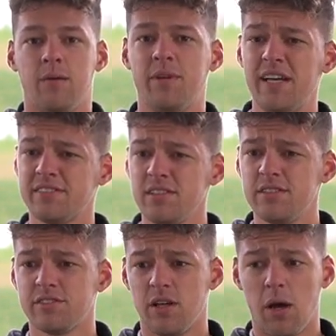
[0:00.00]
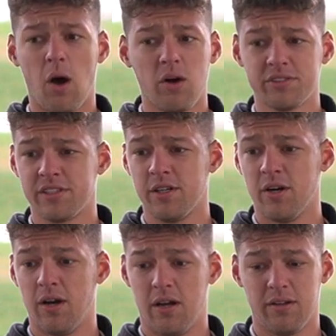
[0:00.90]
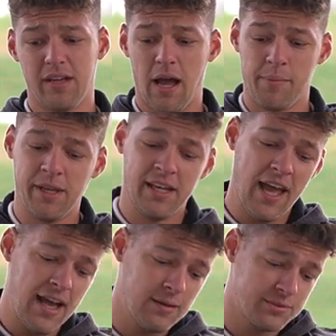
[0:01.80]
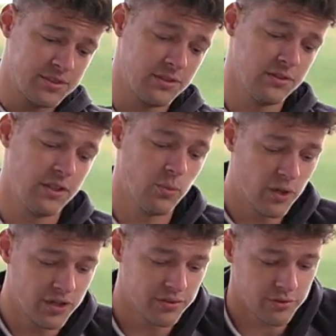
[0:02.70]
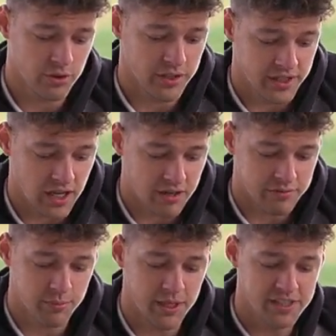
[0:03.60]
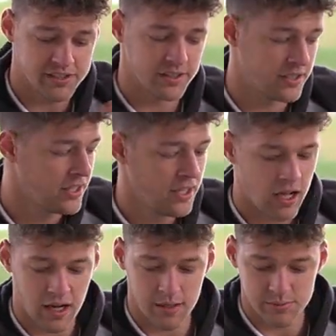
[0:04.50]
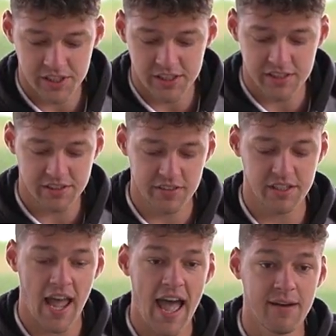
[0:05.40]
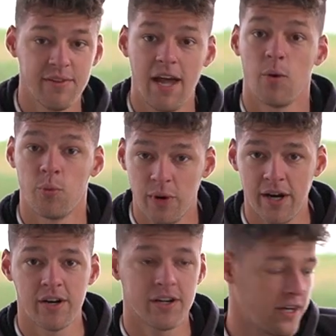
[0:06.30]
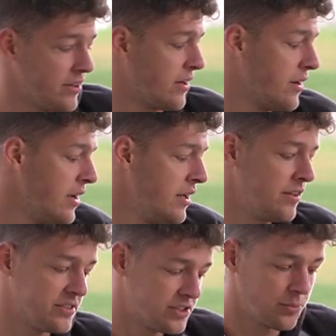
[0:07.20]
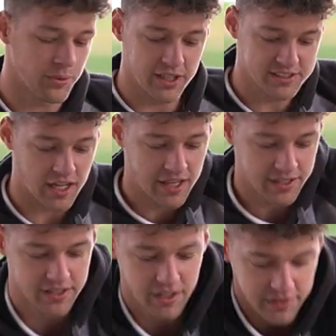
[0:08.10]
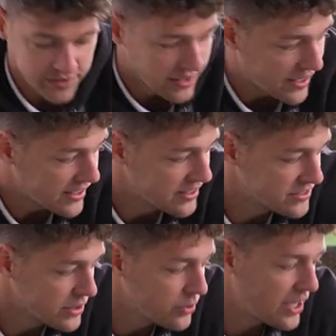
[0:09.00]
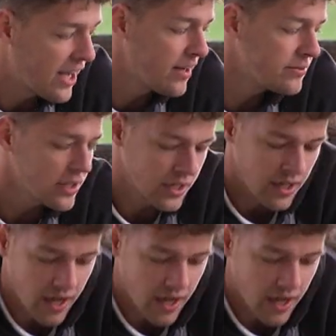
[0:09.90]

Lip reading: Tesla's also, I mean, absolutely wonderful in confirmation. She just doesn't have that rare color, the super exotic color that Izzy would have.